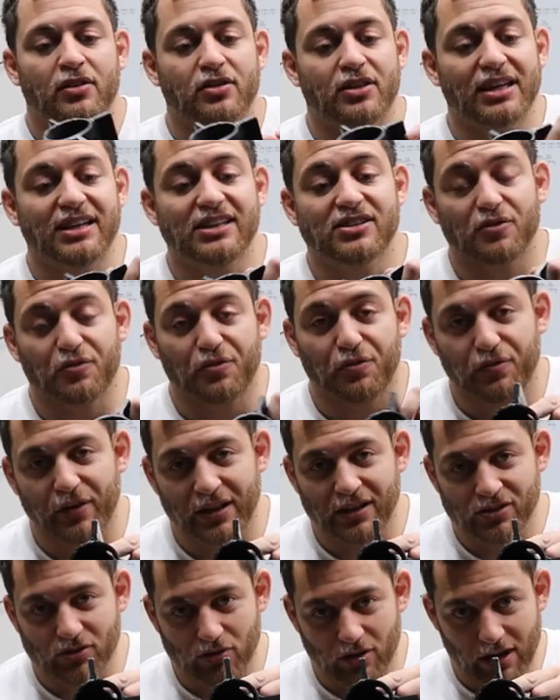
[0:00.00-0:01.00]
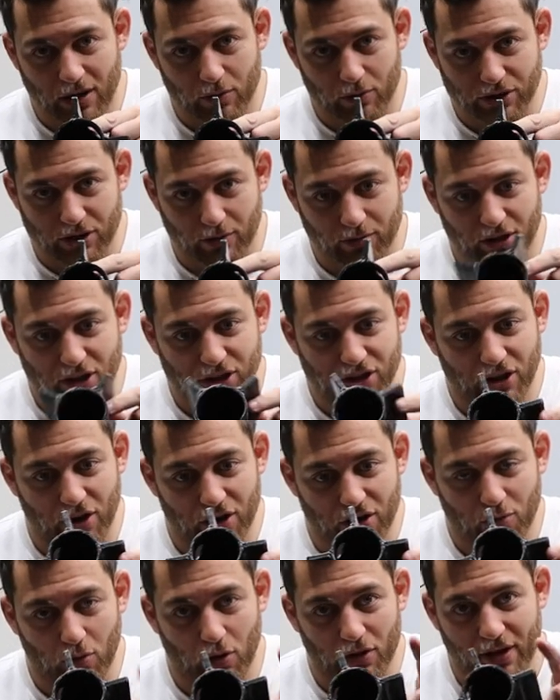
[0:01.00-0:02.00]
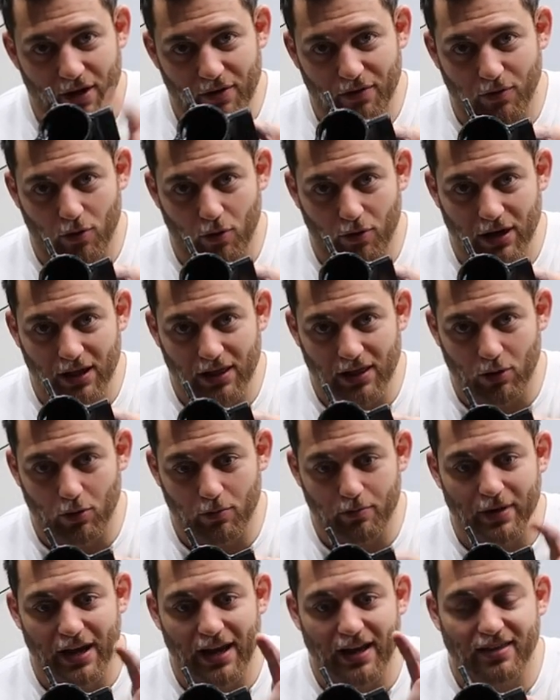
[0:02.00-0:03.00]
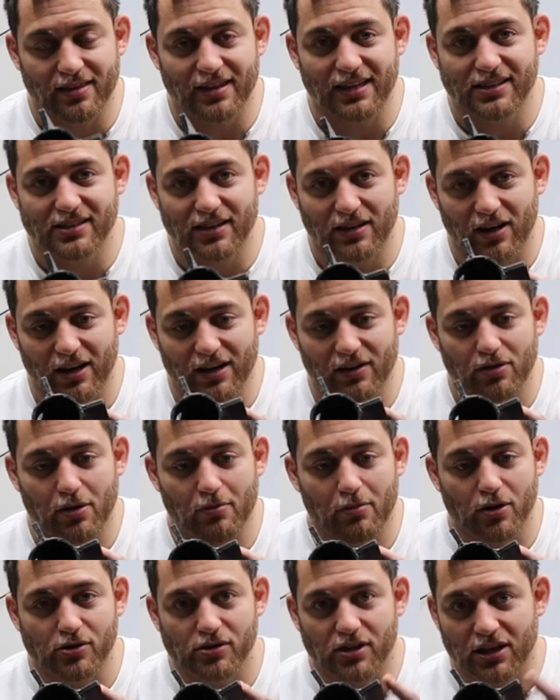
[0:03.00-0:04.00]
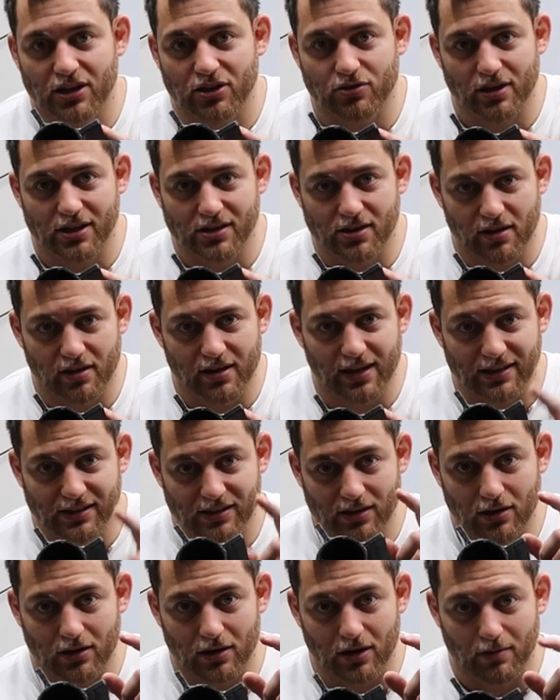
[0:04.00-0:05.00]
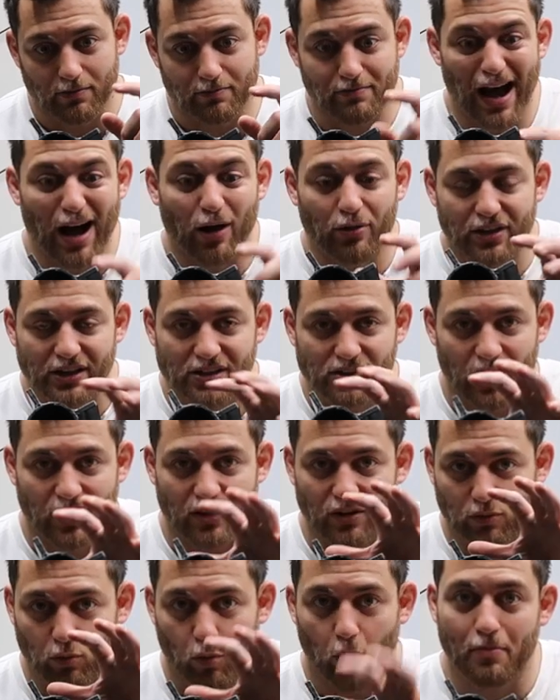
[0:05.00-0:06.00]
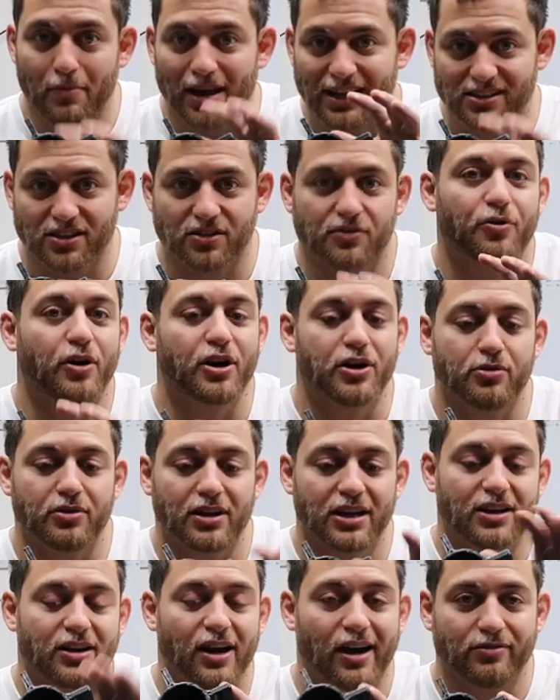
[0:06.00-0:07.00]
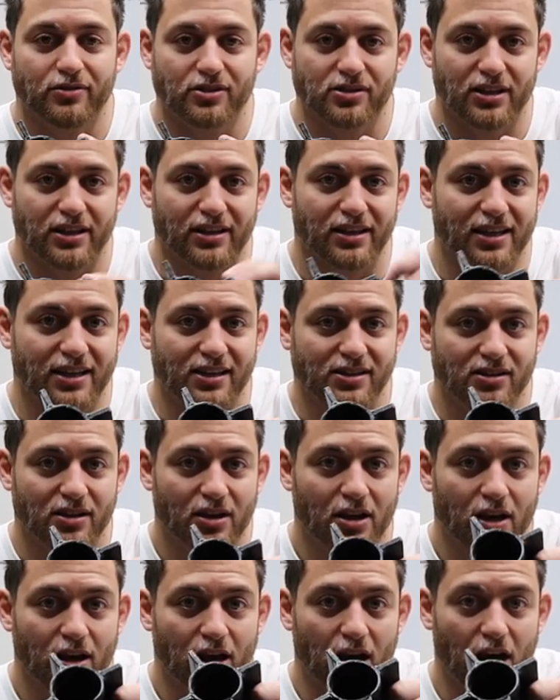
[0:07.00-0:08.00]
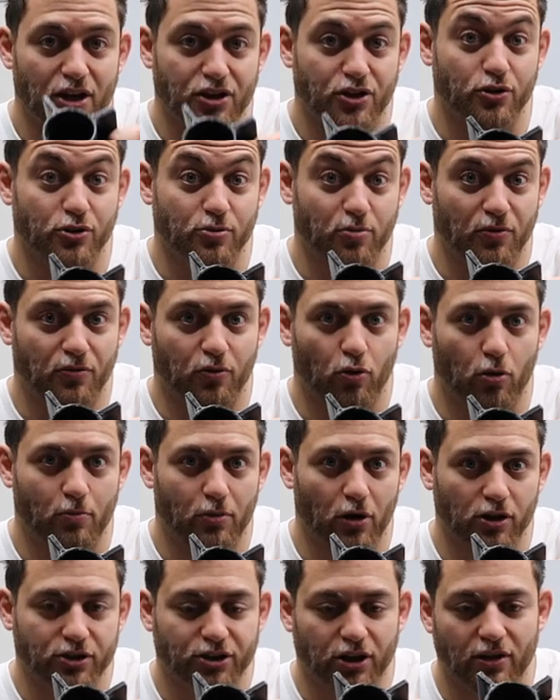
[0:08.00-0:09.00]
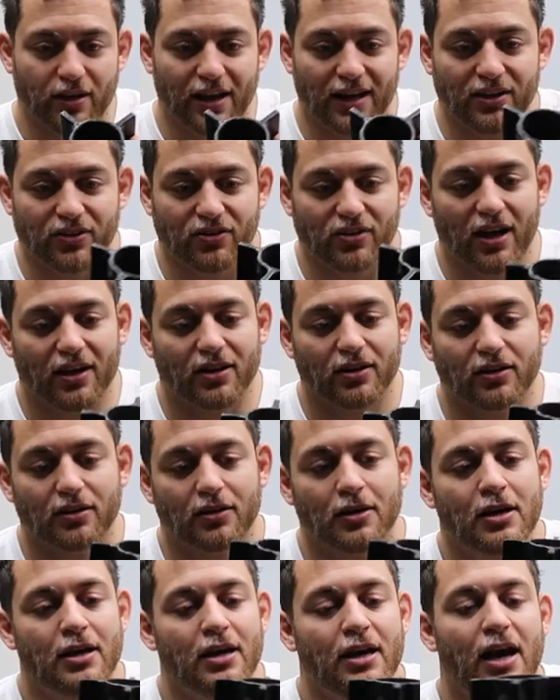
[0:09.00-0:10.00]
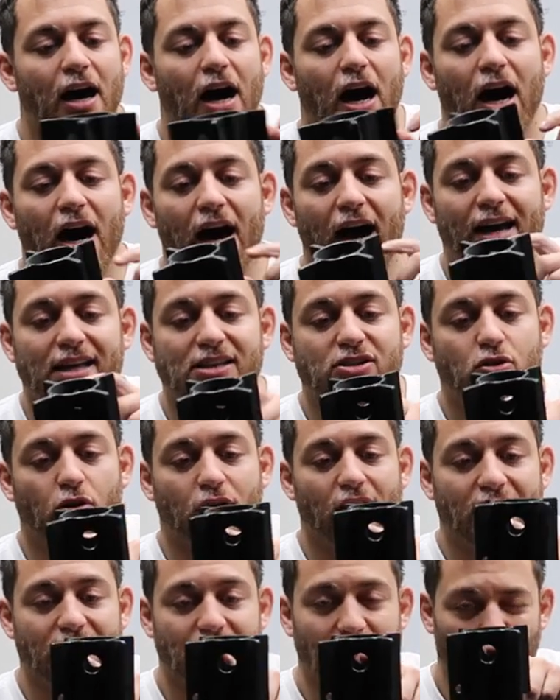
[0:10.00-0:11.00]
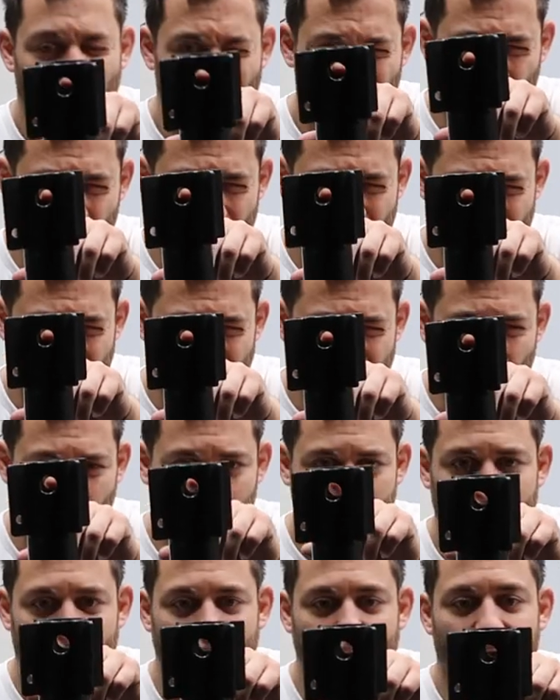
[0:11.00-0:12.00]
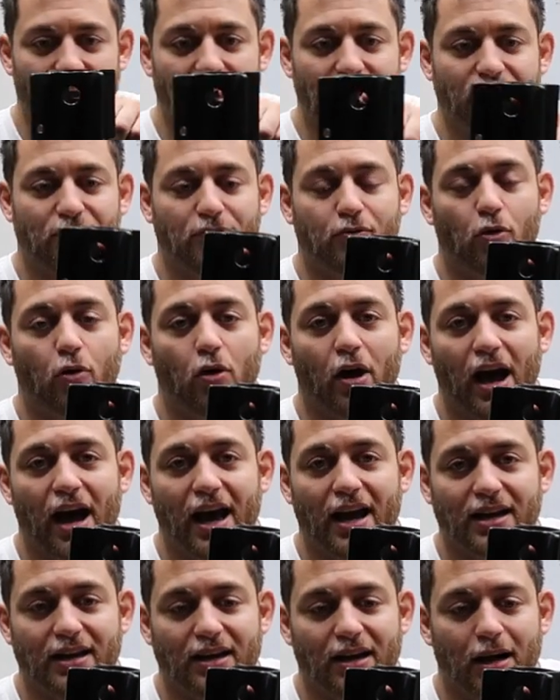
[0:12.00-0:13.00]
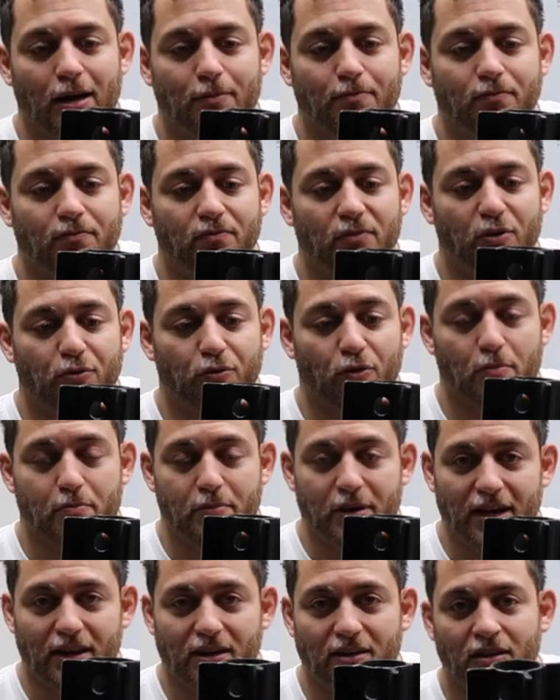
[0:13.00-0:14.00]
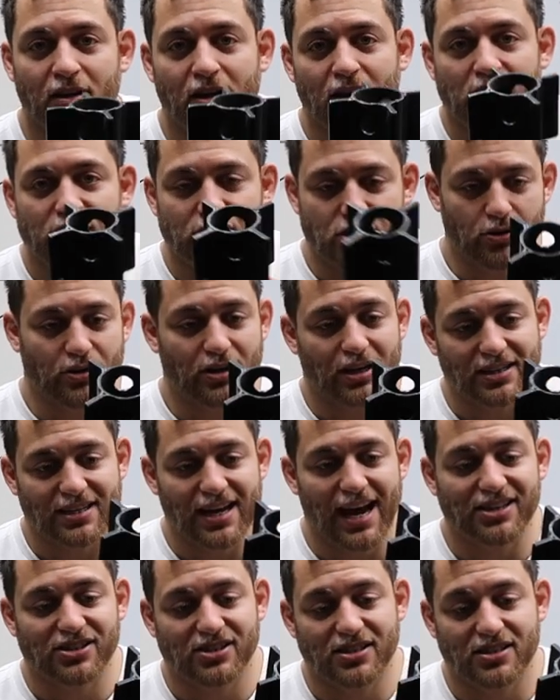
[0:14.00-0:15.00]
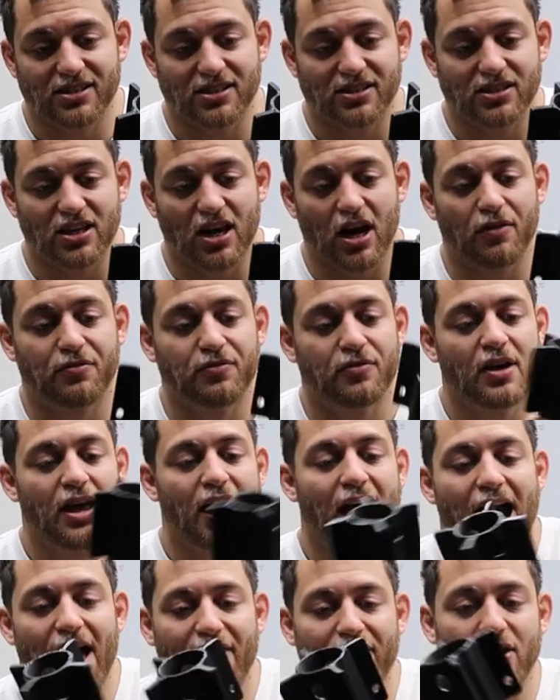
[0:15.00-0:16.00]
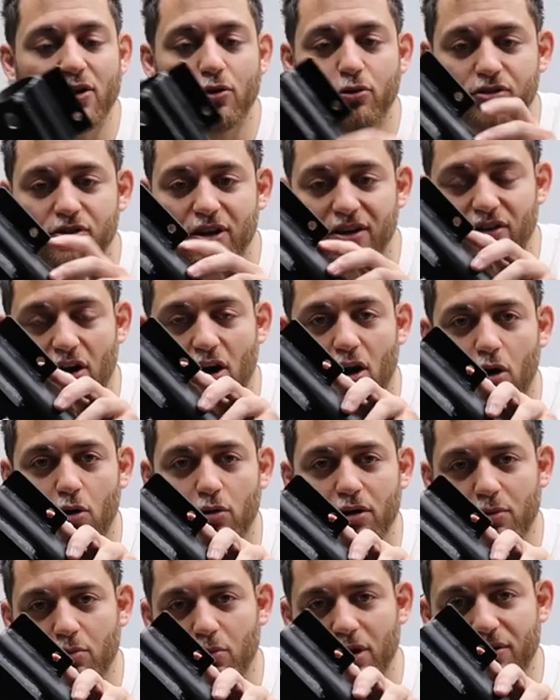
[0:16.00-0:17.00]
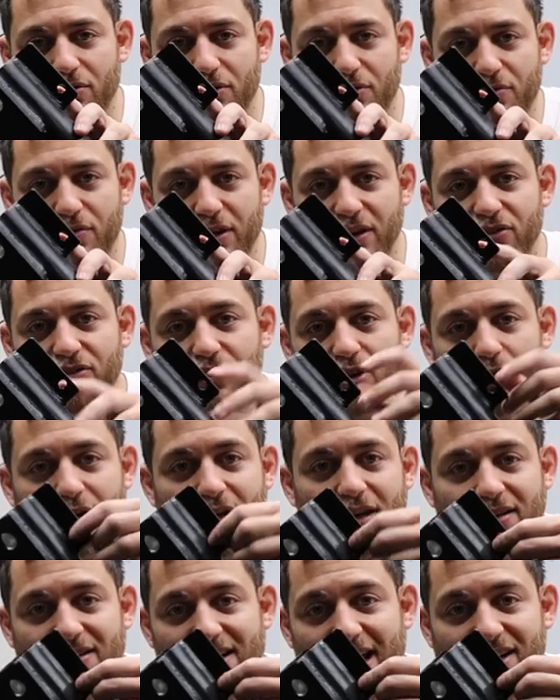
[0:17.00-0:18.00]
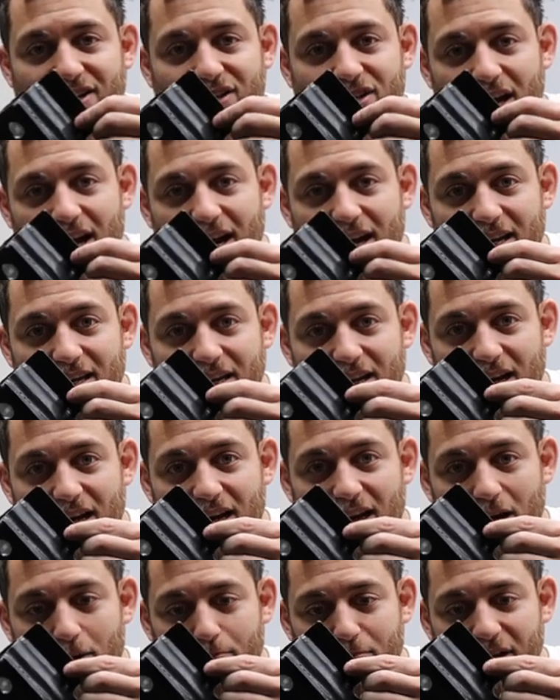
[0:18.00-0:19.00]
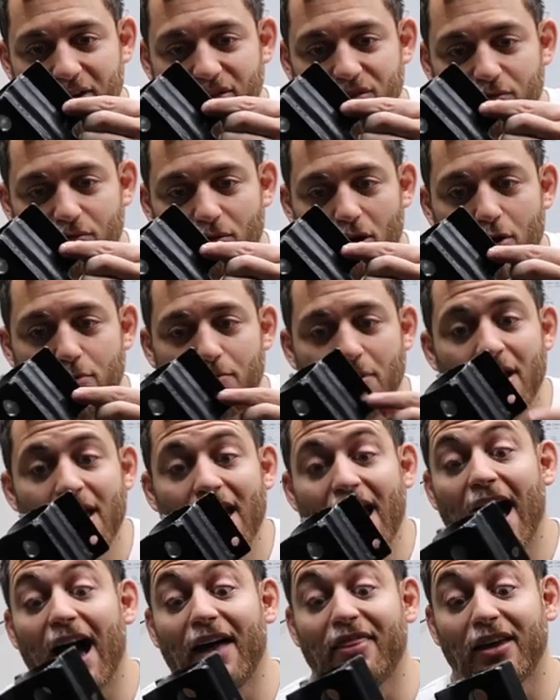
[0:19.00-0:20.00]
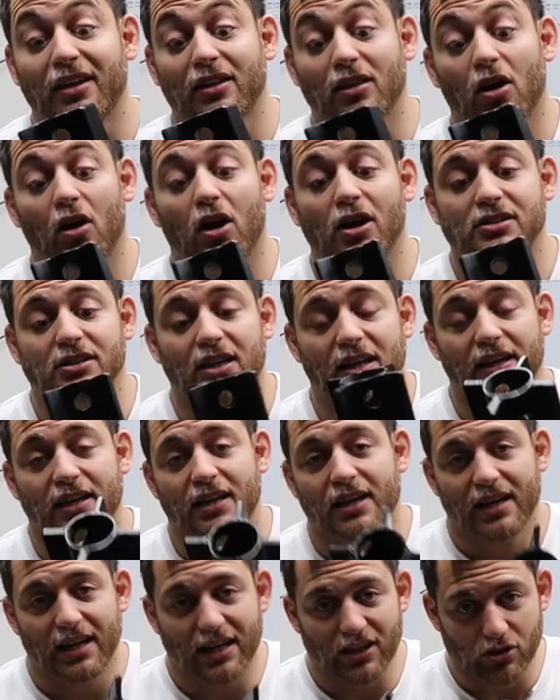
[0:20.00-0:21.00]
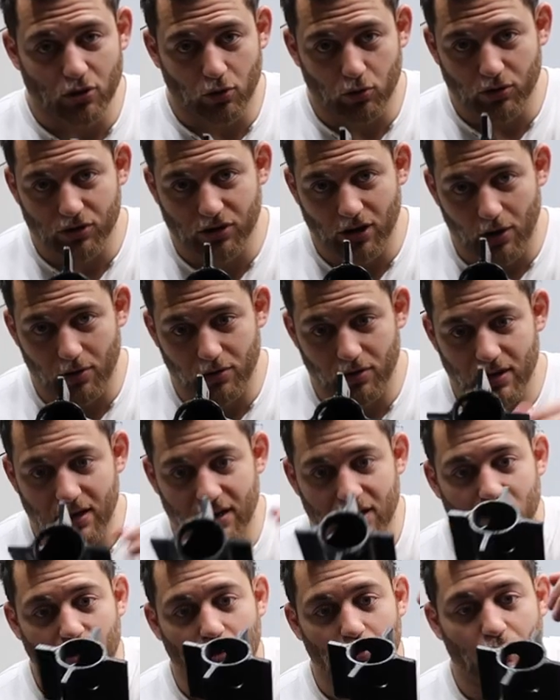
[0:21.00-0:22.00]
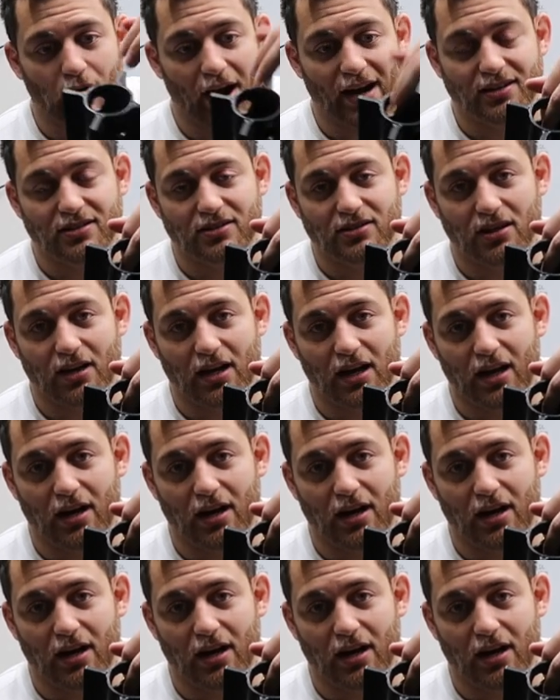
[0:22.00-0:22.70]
These fins on it, which I'm going to show you what they're for in a little bit, these are kind of the most interesting things about this, kind of what makes this very unique. I haven't seen this used before, but I'll show you that in a second. It's got a hole in the top here for a pin, so you can attach this to stuff, and then it also has a hole in one of the fins so you can attach a piece of rope. And then lastly, it's also the correct